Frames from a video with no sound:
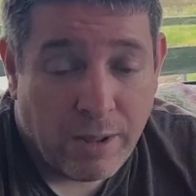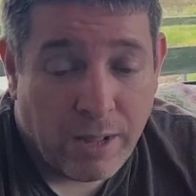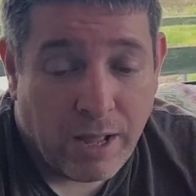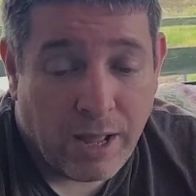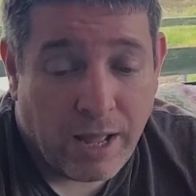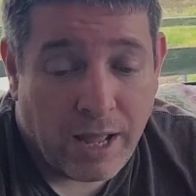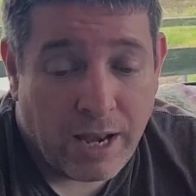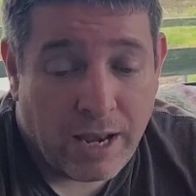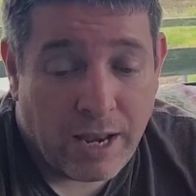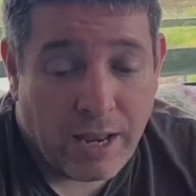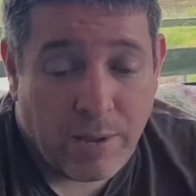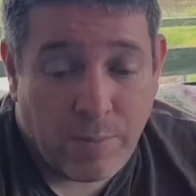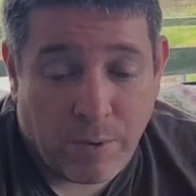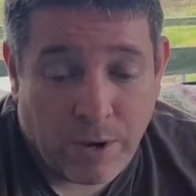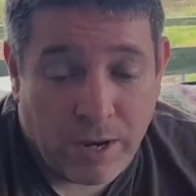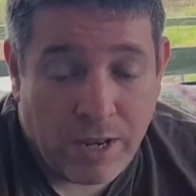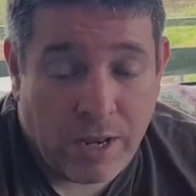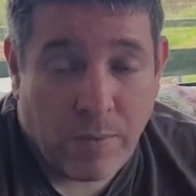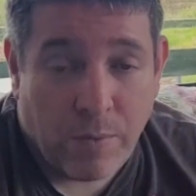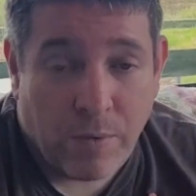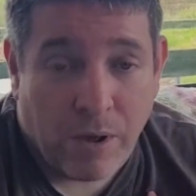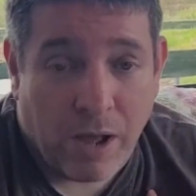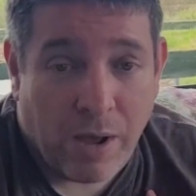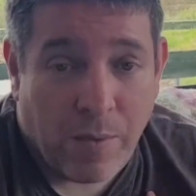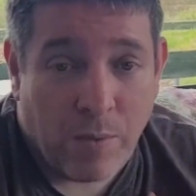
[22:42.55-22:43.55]
And the one
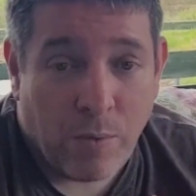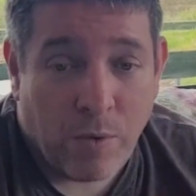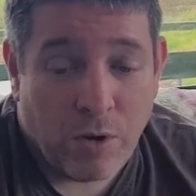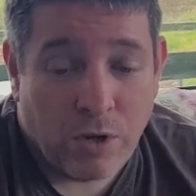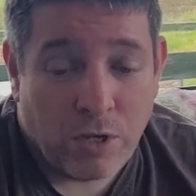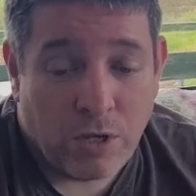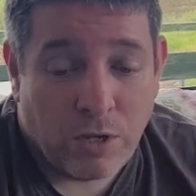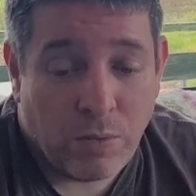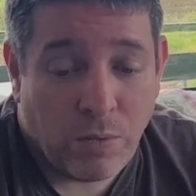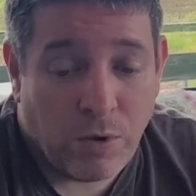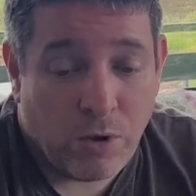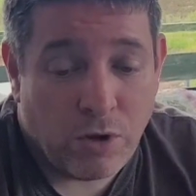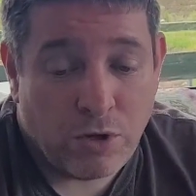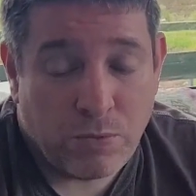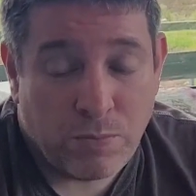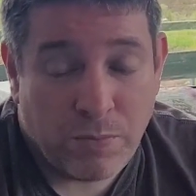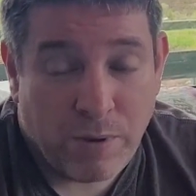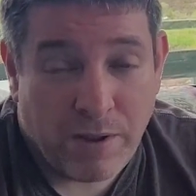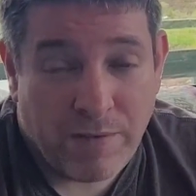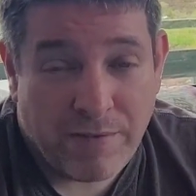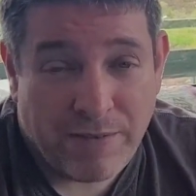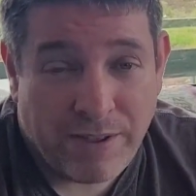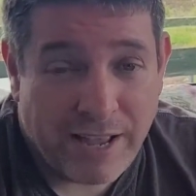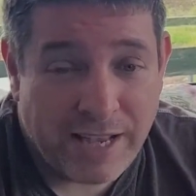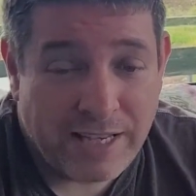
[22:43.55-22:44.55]
that I want to watch, but
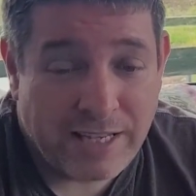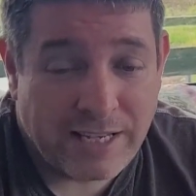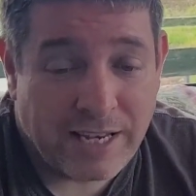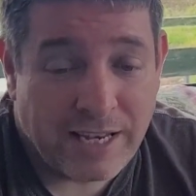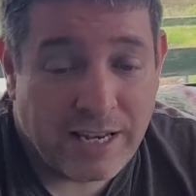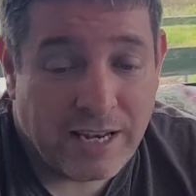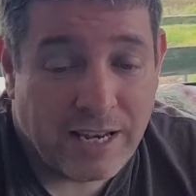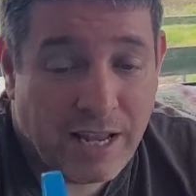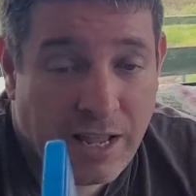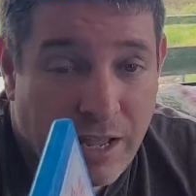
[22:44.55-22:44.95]
if it isn't,